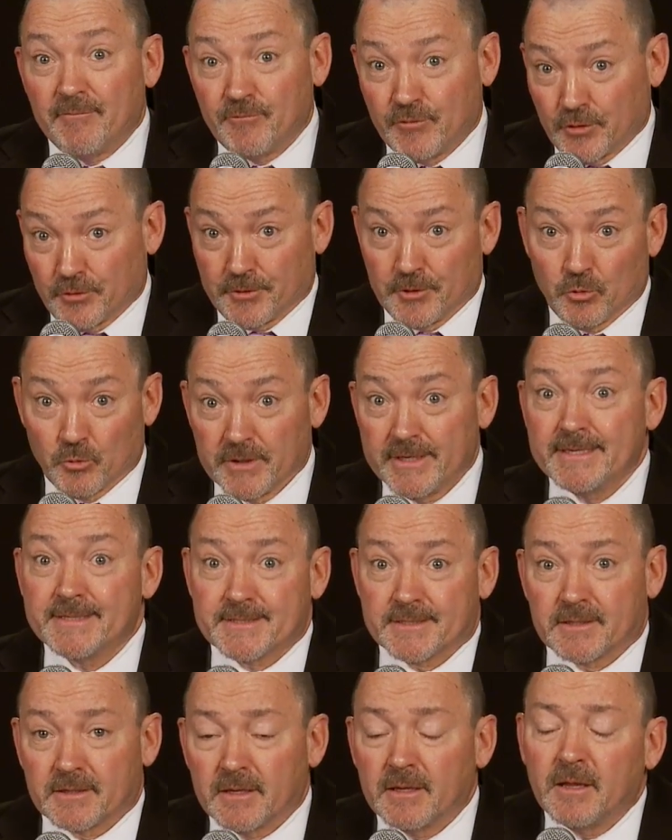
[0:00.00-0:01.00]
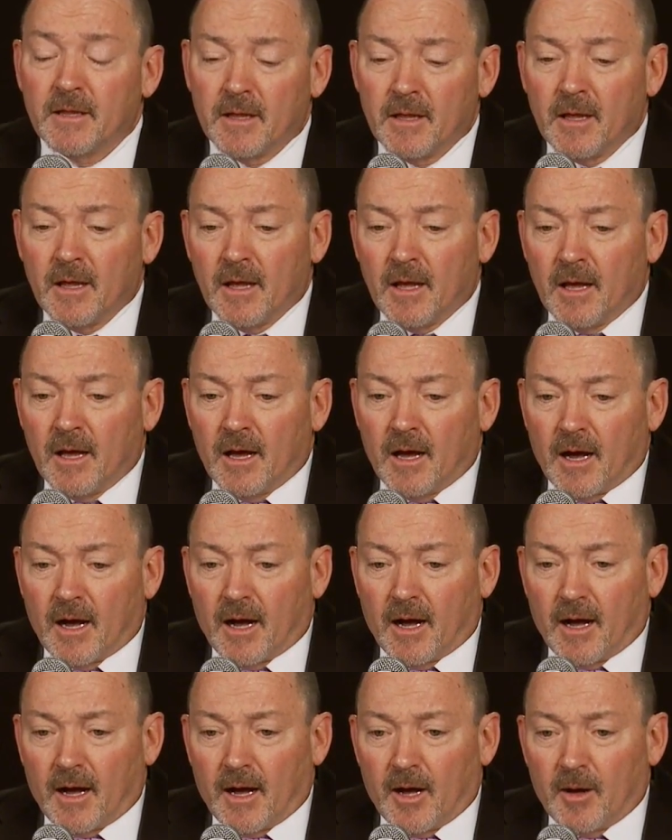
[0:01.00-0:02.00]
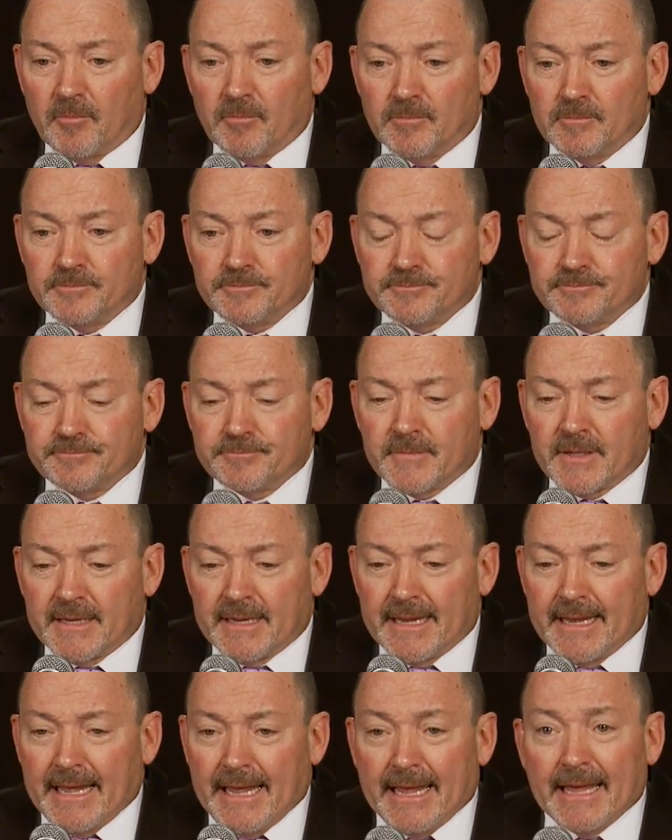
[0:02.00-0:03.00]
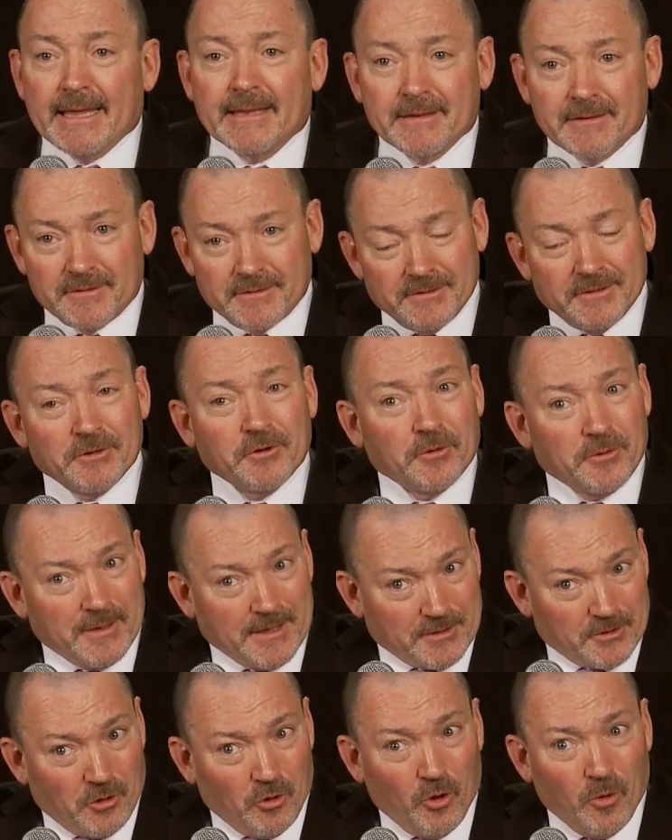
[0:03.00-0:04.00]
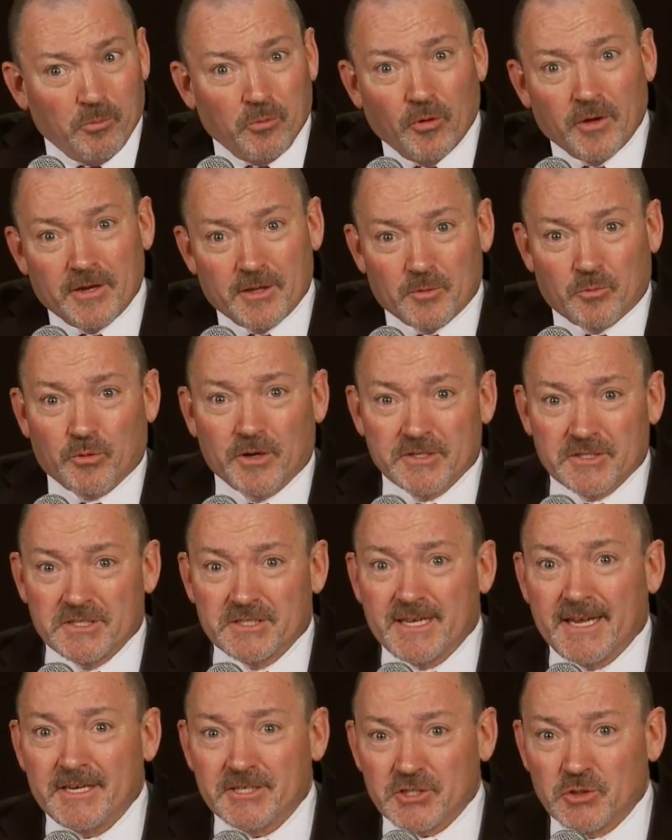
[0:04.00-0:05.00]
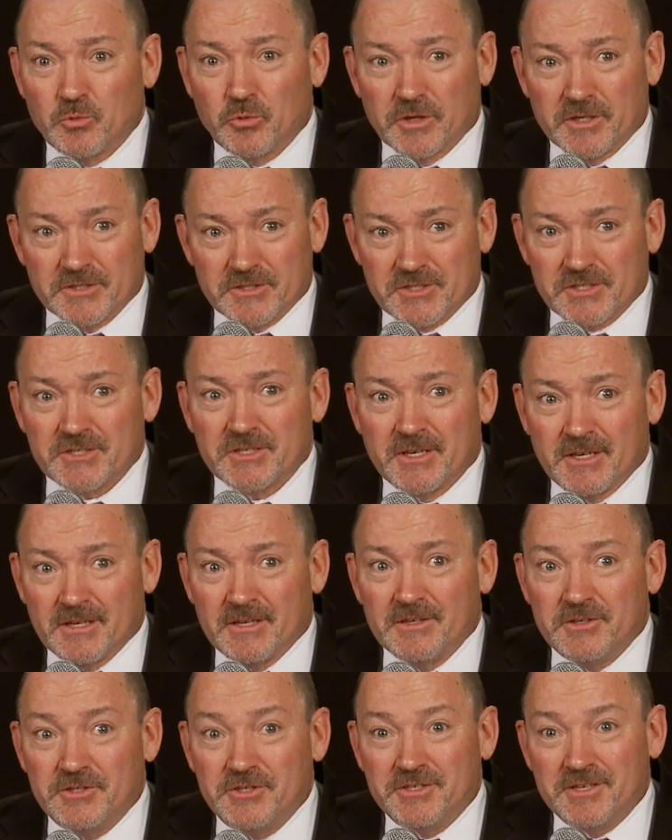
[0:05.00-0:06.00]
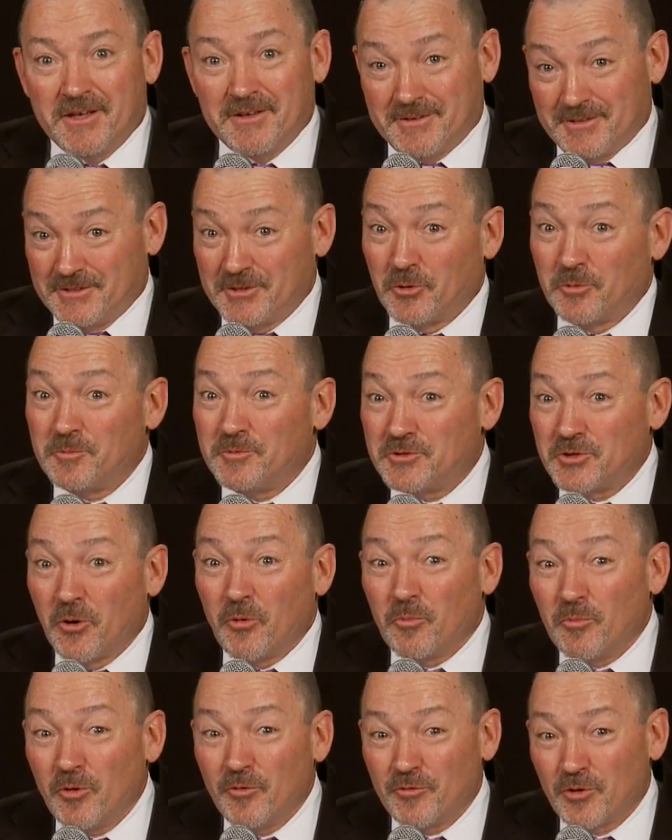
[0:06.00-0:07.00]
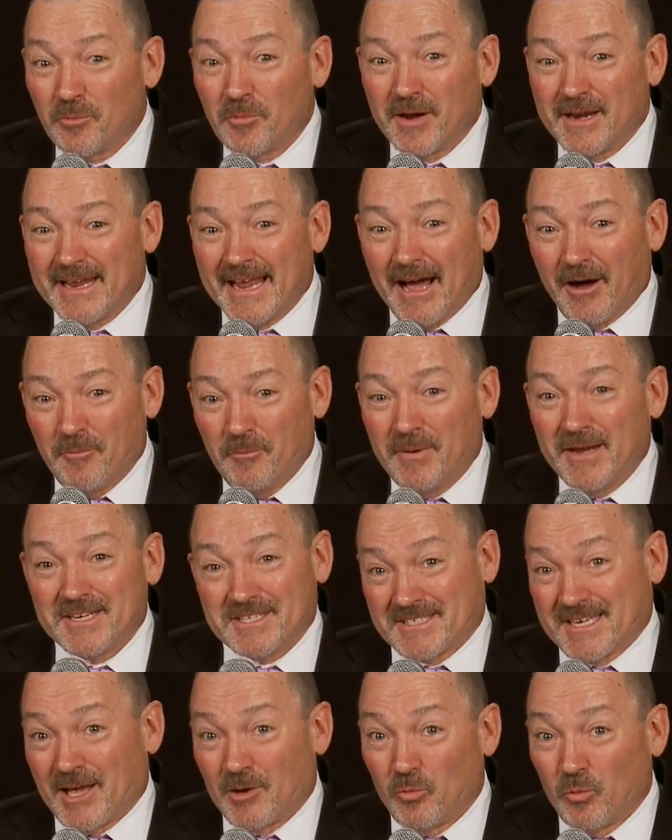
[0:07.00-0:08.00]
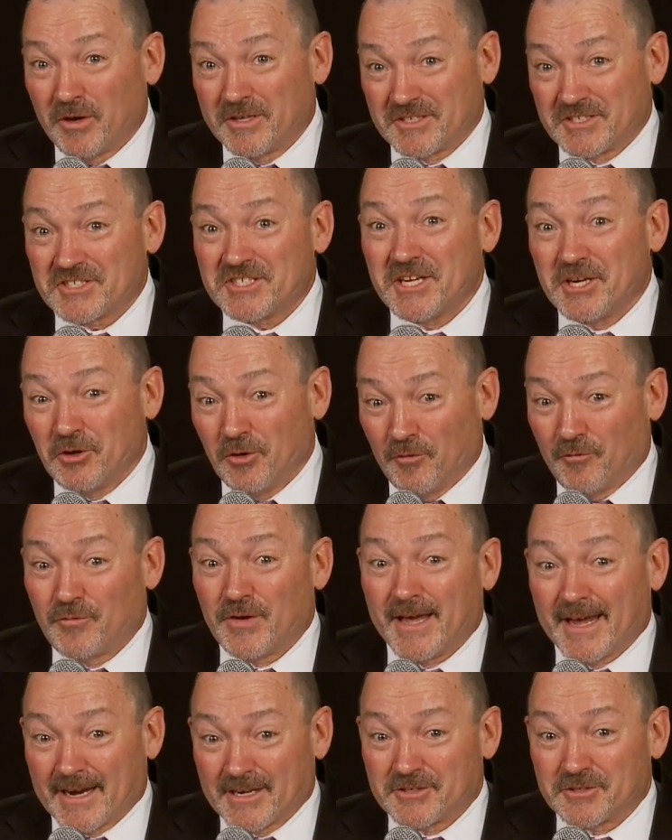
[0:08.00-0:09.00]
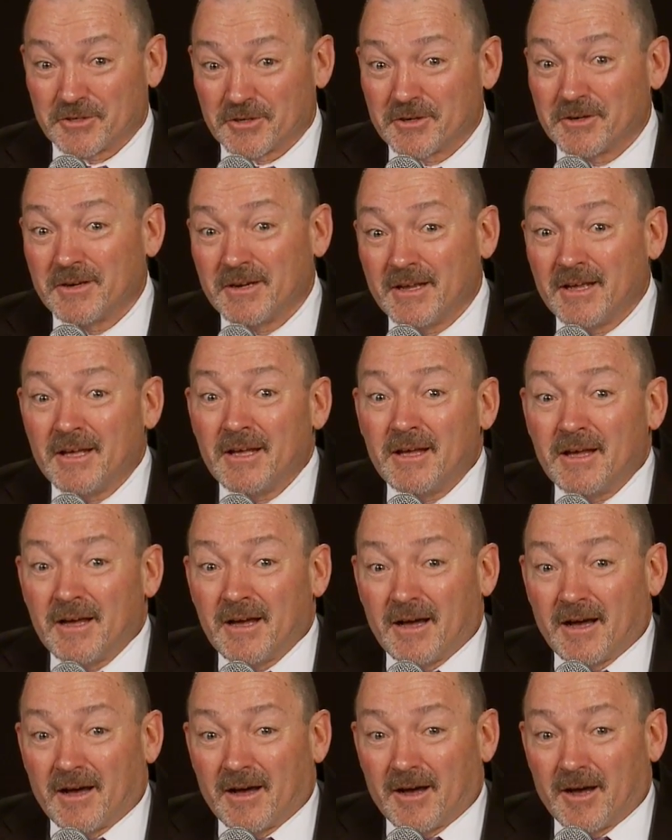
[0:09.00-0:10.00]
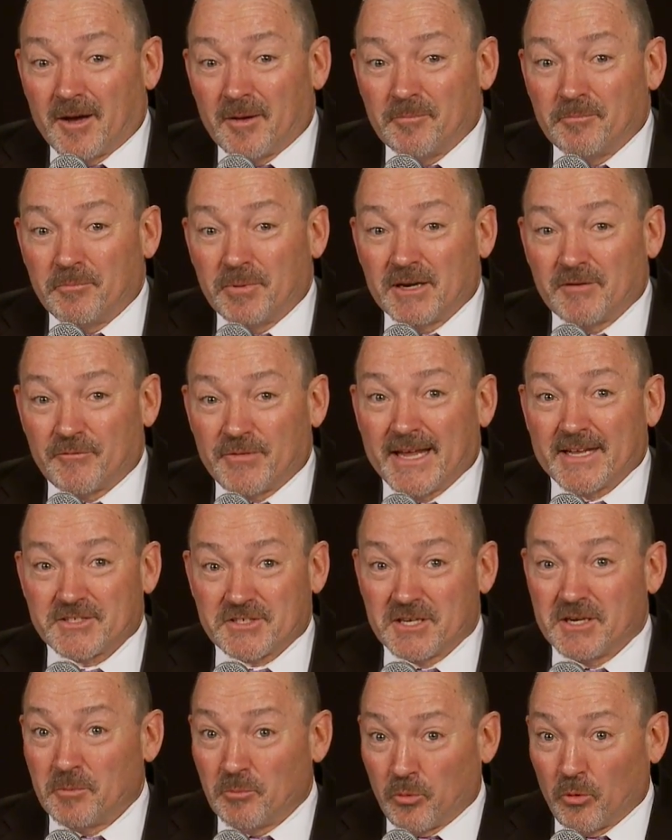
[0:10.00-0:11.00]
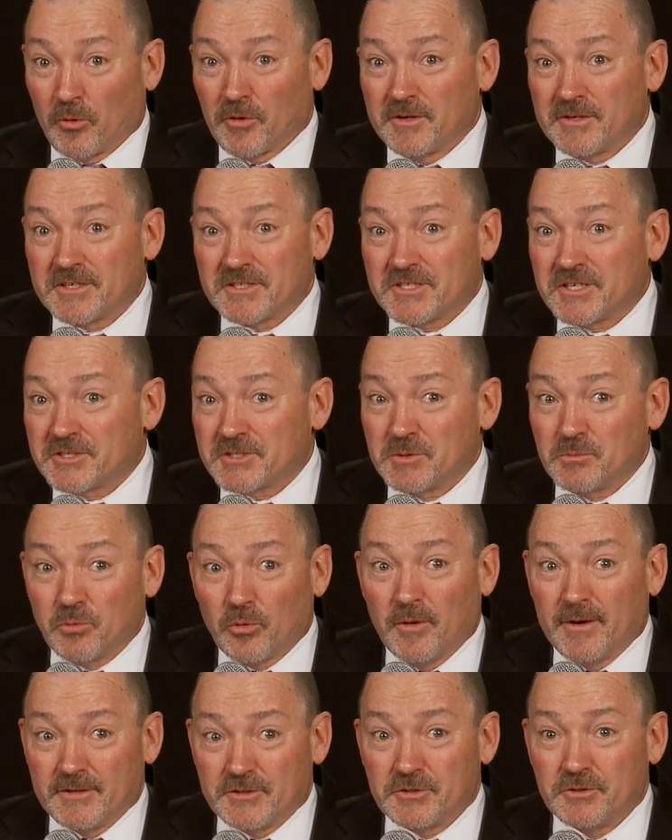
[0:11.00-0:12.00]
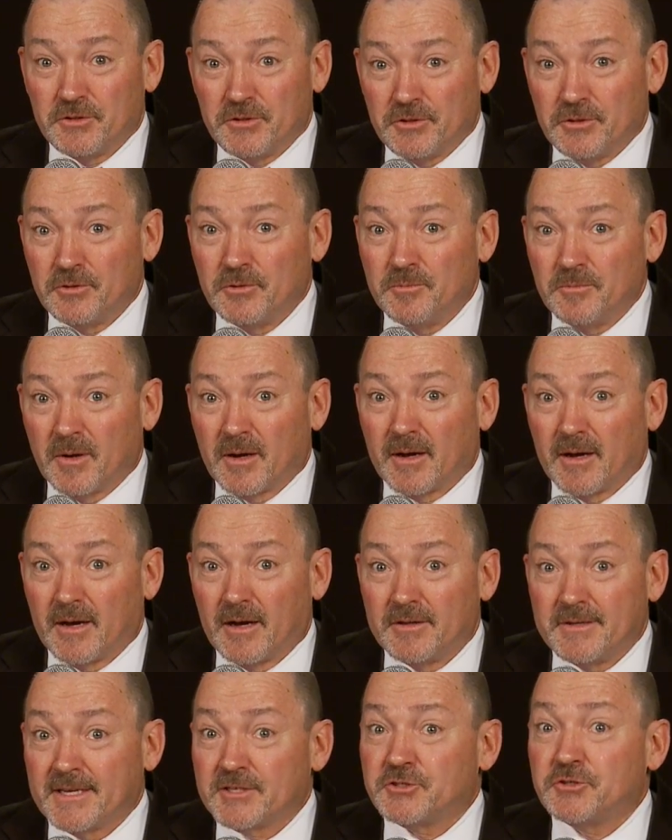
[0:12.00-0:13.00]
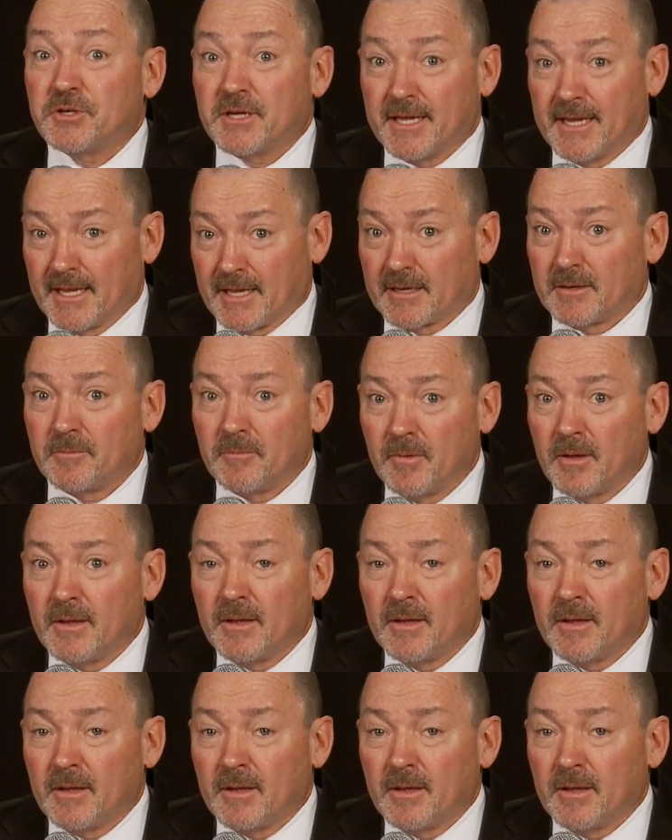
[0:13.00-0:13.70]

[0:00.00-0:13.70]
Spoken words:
very reason. And like the whole point of the presentation was, you don't move your money out based on one single factor. But if that's an important decision point to you, yes, you can.